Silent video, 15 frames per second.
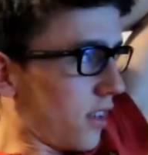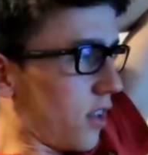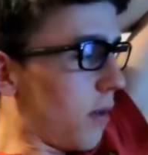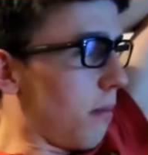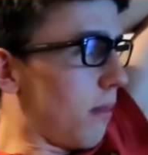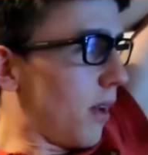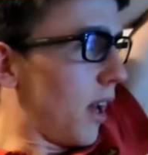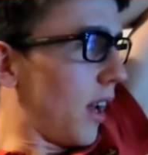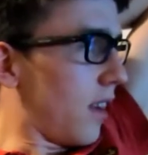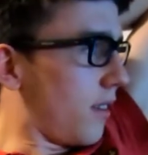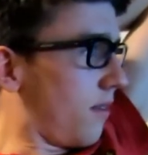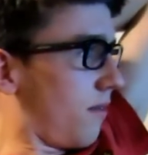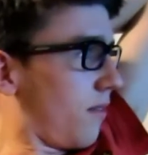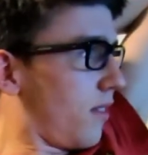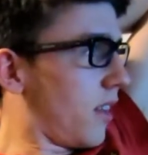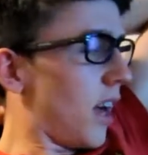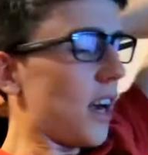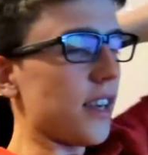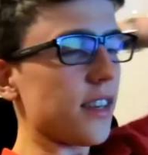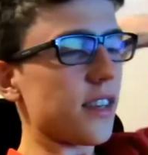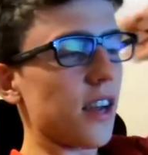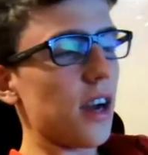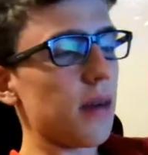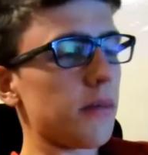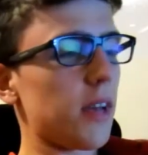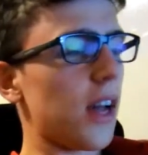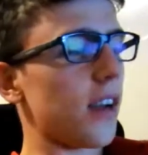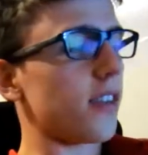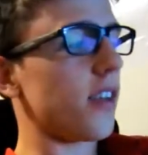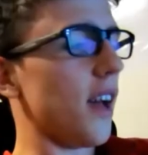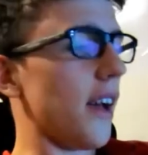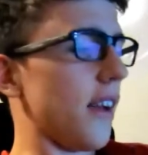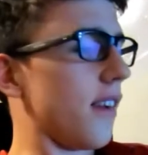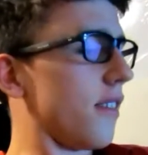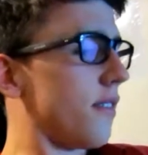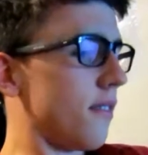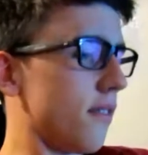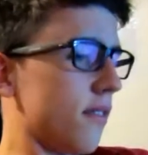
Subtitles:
Tumblr, 9 times out of 10,